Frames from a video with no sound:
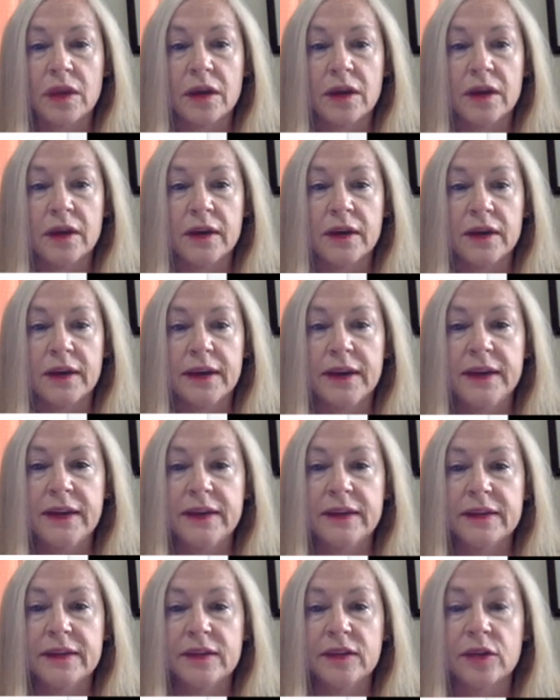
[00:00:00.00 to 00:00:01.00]
All right,
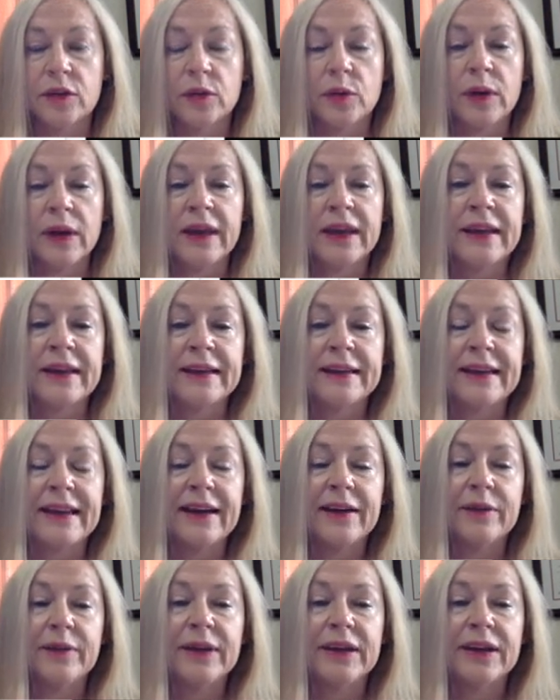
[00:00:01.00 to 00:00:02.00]
so
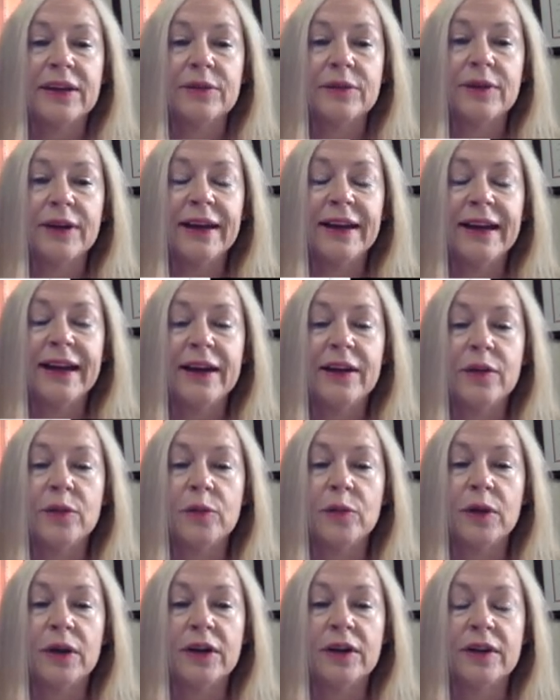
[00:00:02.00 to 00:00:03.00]
now we can write out
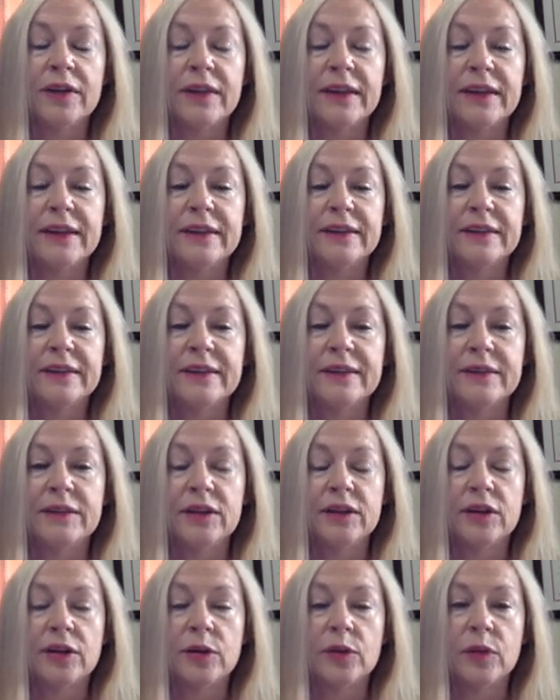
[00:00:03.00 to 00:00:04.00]
what are these
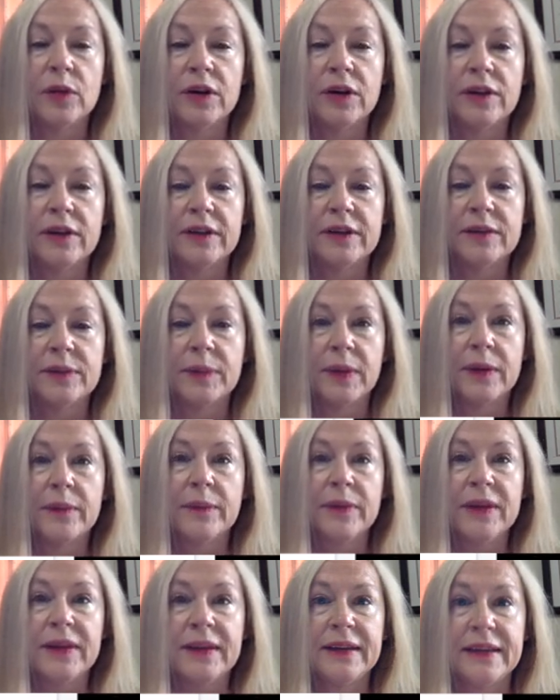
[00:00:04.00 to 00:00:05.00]

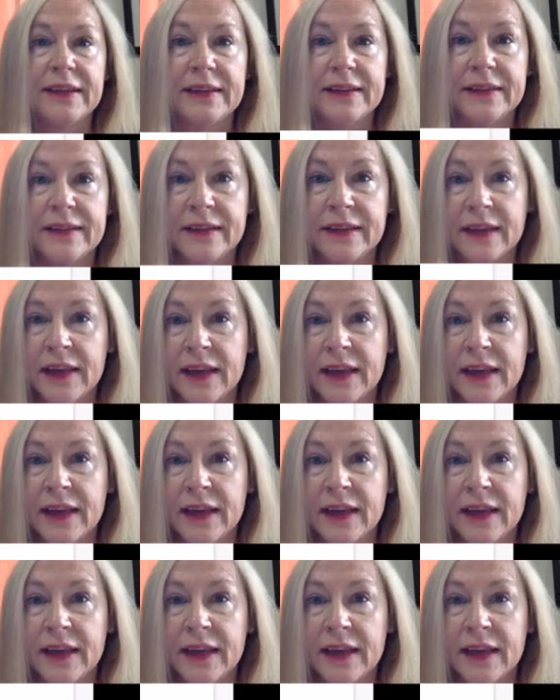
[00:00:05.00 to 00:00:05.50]
probabilities,